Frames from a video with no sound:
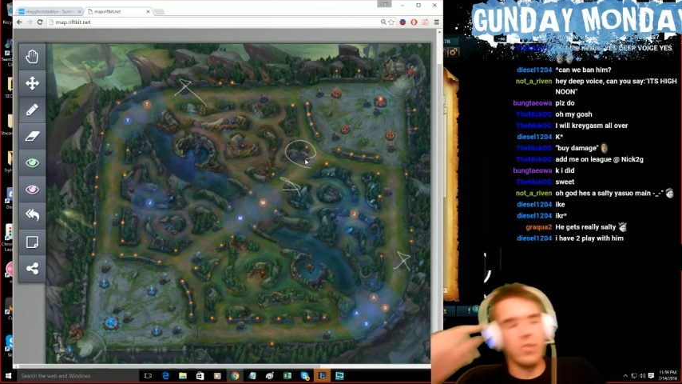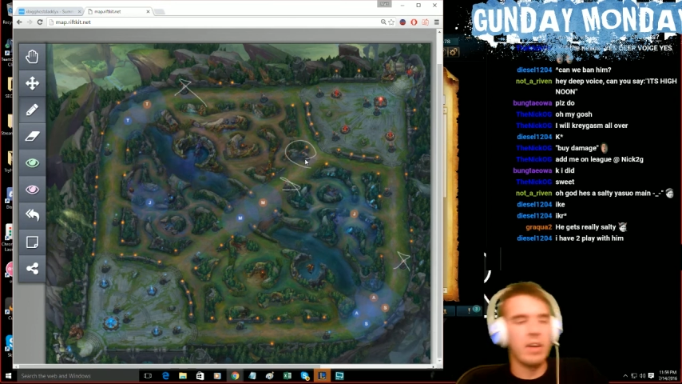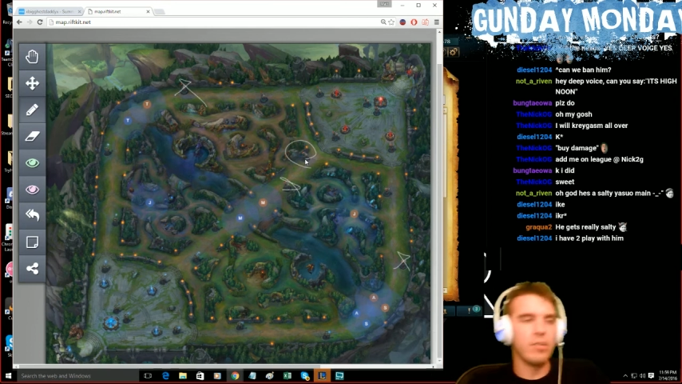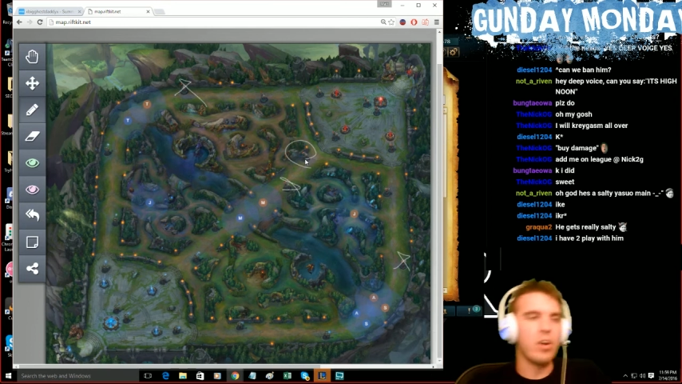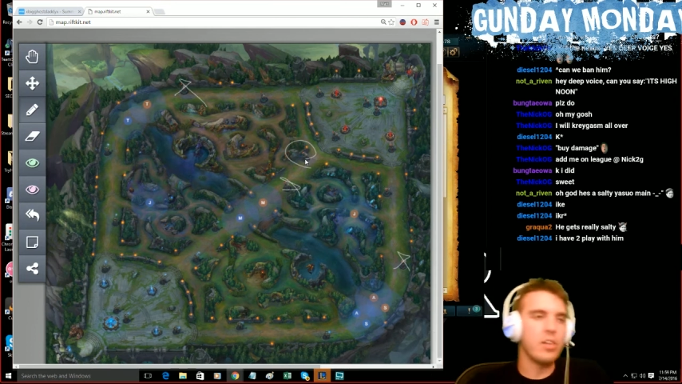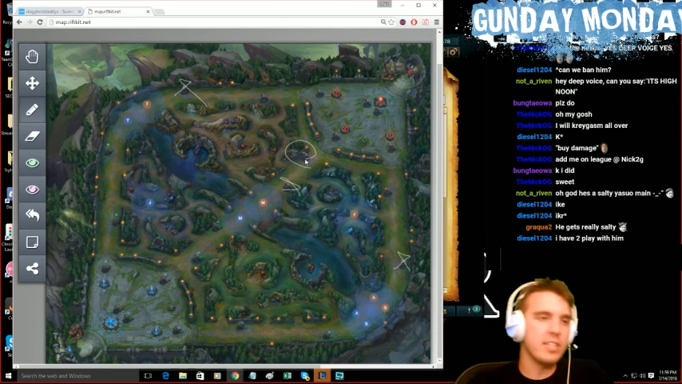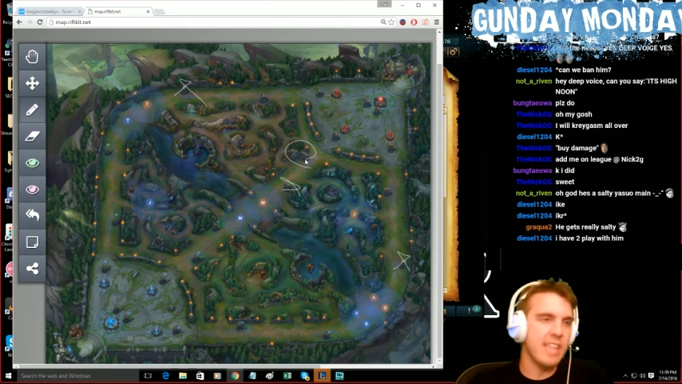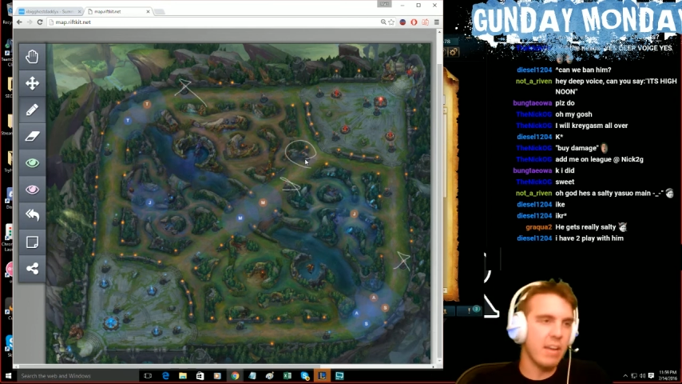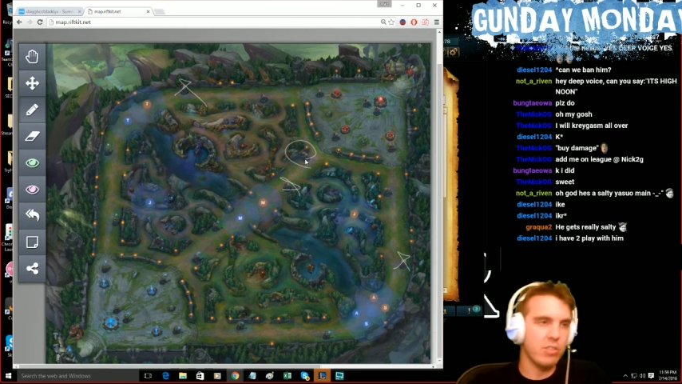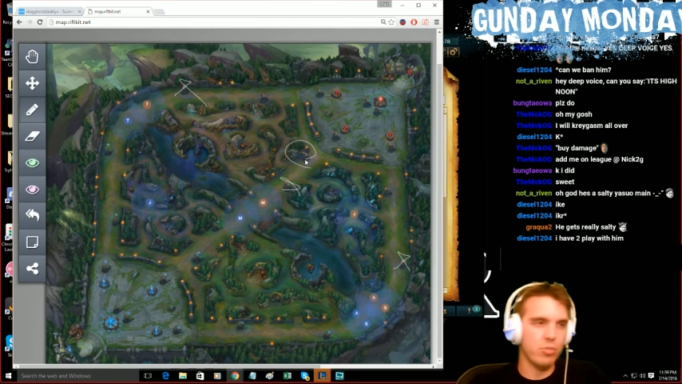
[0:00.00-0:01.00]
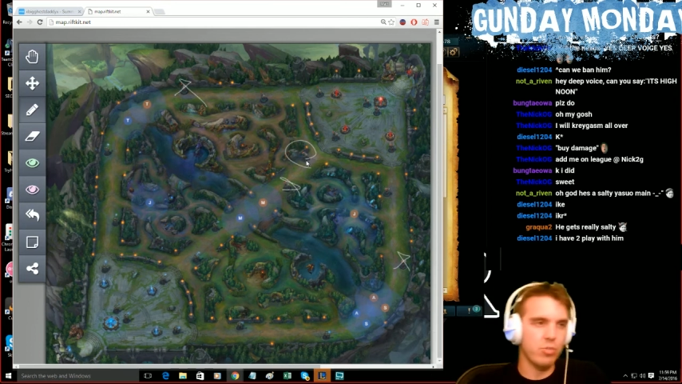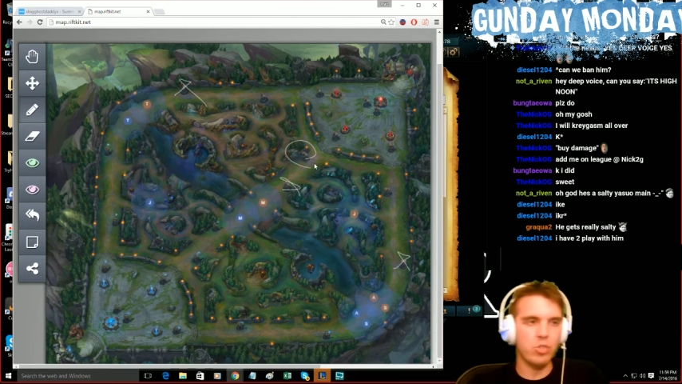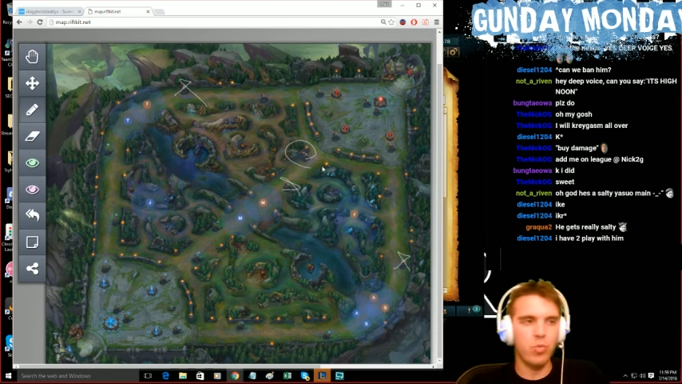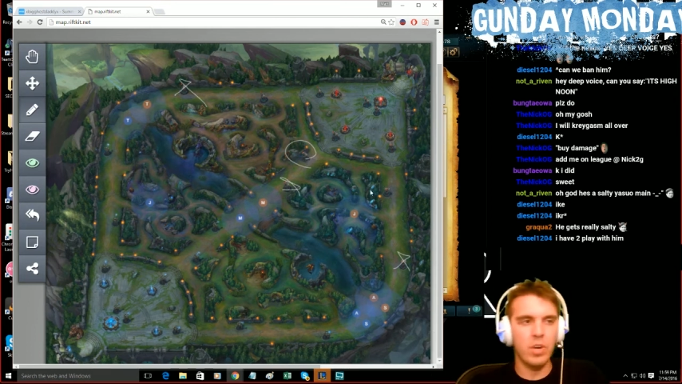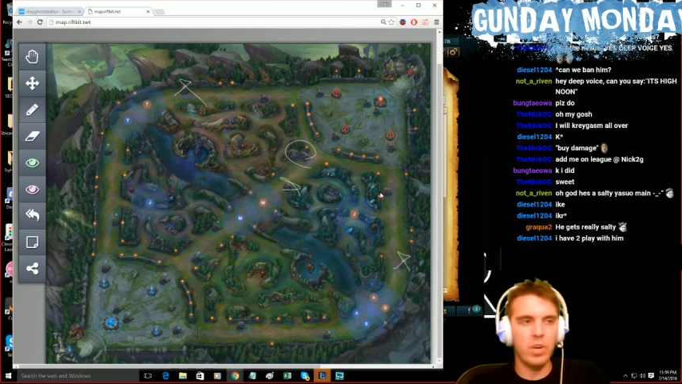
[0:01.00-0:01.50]
out of all the towers,
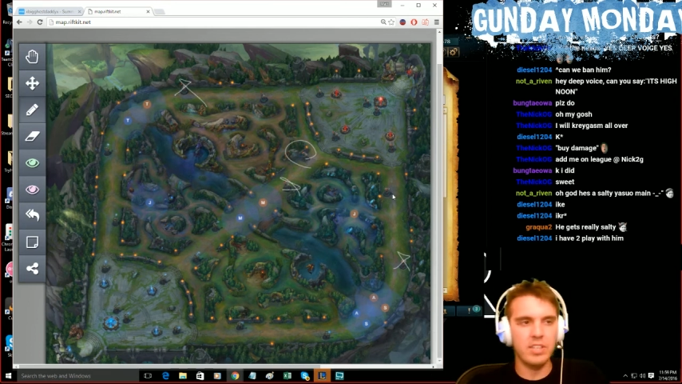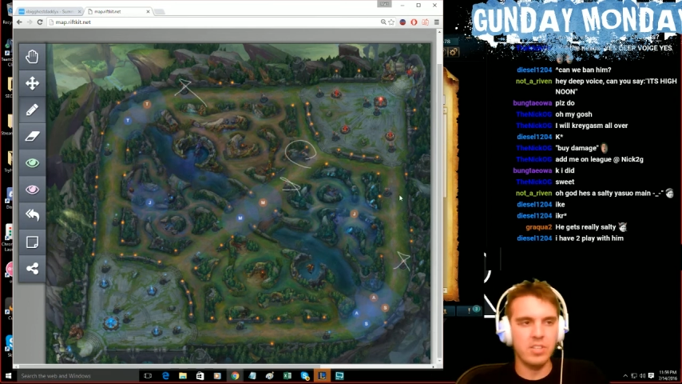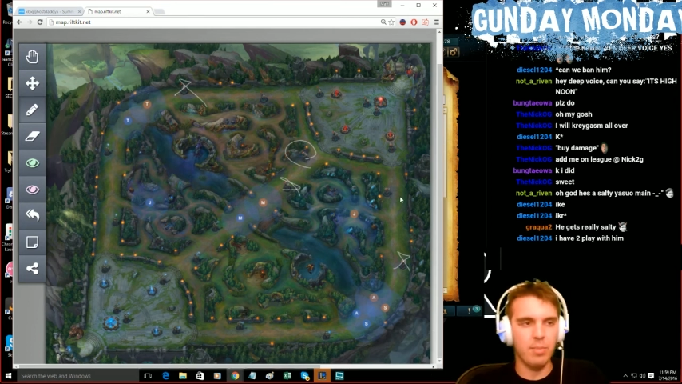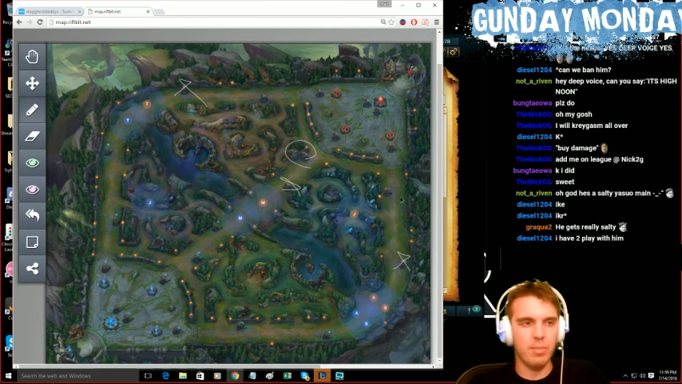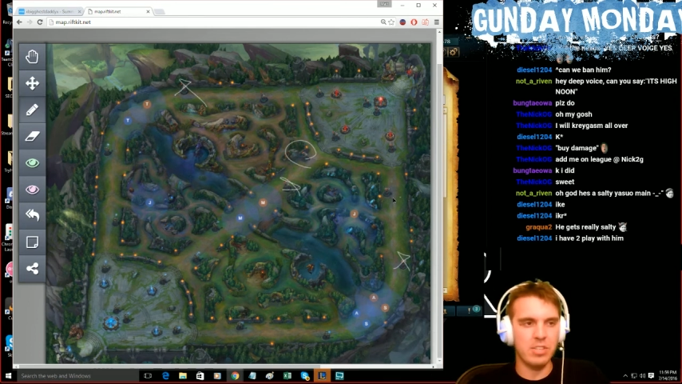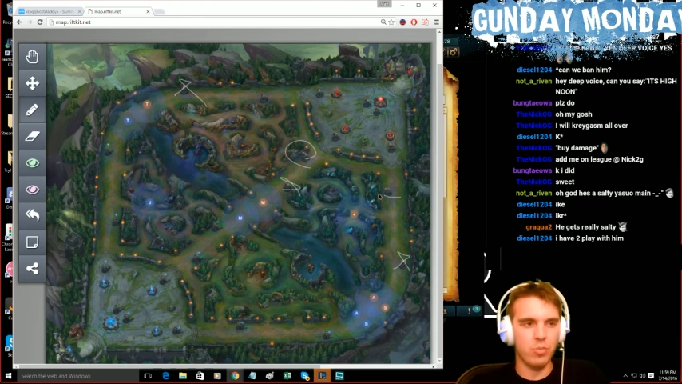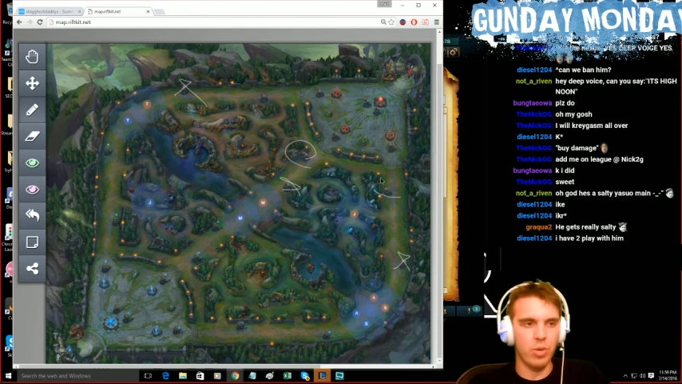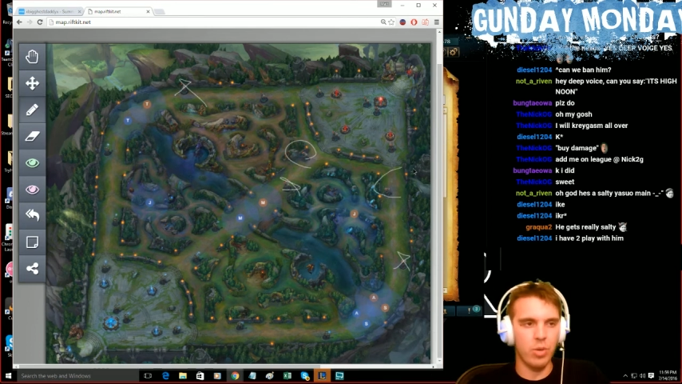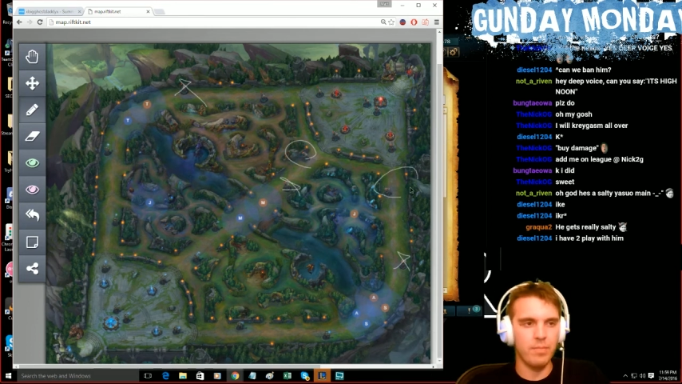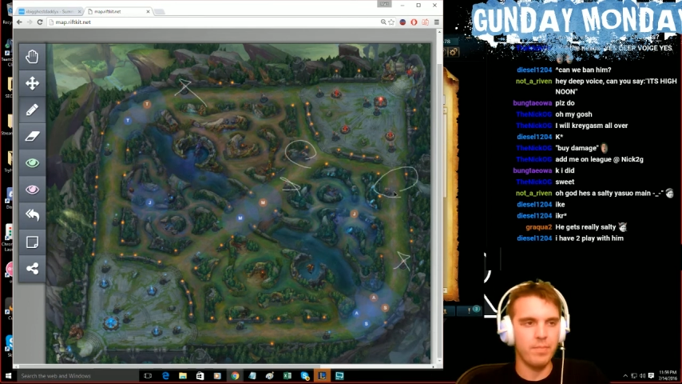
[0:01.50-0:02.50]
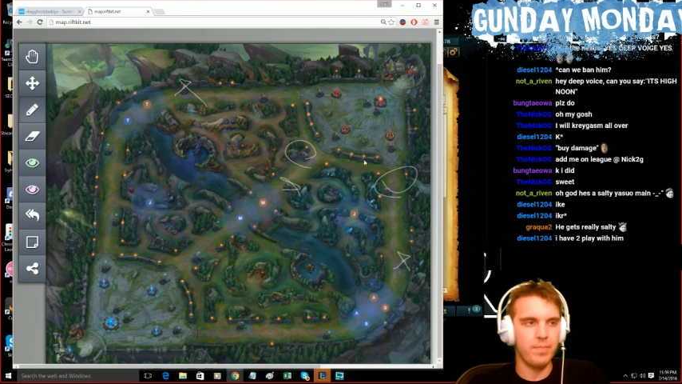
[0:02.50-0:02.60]
which one is the best one?